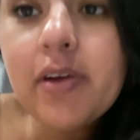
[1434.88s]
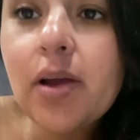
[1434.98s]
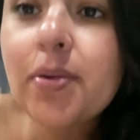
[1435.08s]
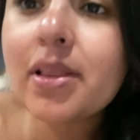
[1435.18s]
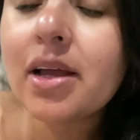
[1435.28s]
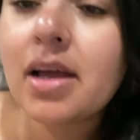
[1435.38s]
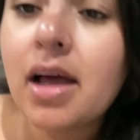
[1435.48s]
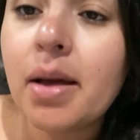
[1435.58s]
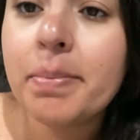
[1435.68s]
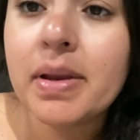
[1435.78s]
forgot what the
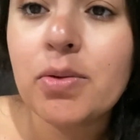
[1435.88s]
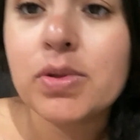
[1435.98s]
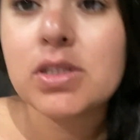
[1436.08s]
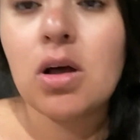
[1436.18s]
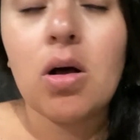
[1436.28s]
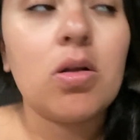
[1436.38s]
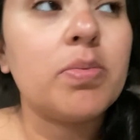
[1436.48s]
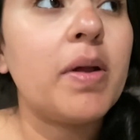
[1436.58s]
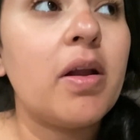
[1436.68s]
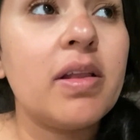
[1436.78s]
company was
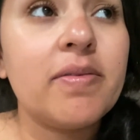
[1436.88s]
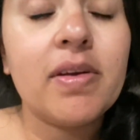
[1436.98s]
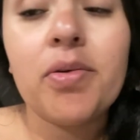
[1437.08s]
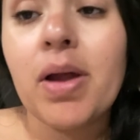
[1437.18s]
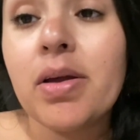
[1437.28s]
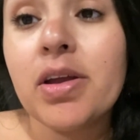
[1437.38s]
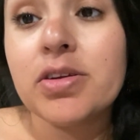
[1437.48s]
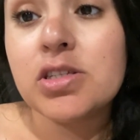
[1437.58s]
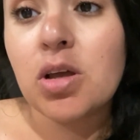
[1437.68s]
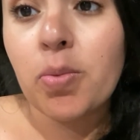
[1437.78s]
called but i'll leave it around here
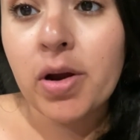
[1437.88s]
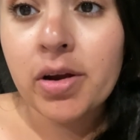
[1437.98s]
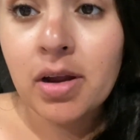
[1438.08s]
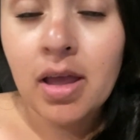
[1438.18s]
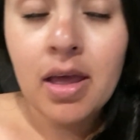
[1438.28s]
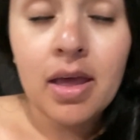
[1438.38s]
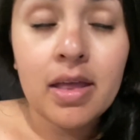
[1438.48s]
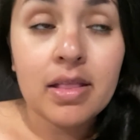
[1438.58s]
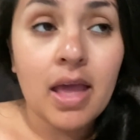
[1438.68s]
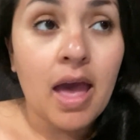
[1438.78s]
somewhere
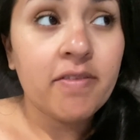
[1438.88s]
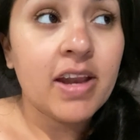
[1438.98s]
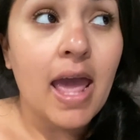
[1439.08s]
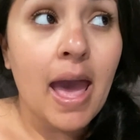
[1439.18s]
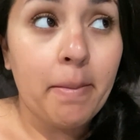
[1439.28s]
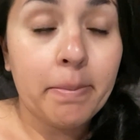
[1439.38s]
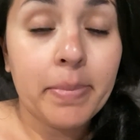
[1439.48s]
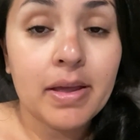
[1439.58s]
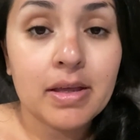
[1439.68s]
they have an app